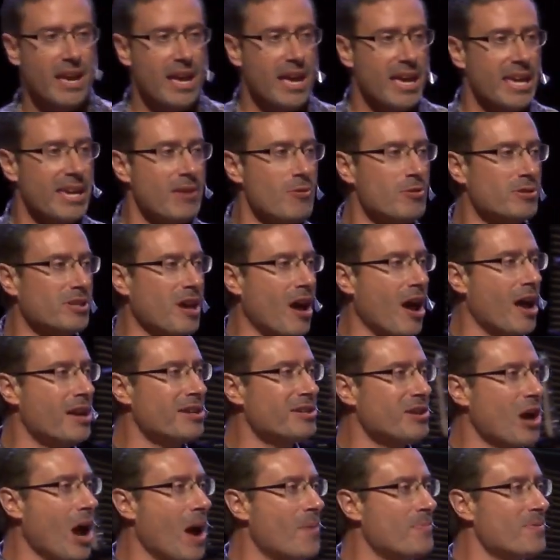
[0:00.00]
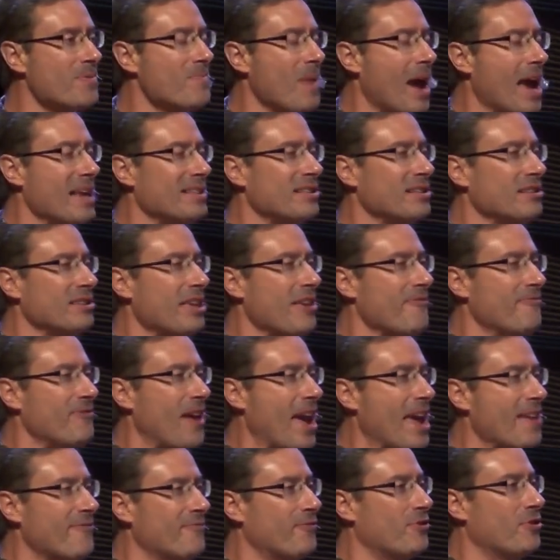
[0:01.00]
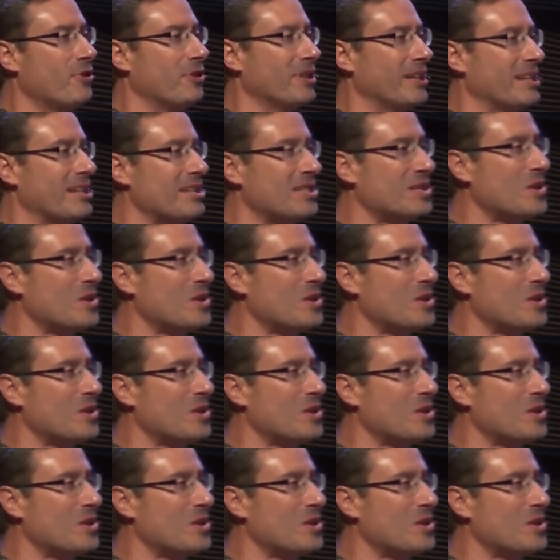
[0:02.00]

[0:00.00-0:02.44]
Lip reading: He was uncompromisingly faithful in his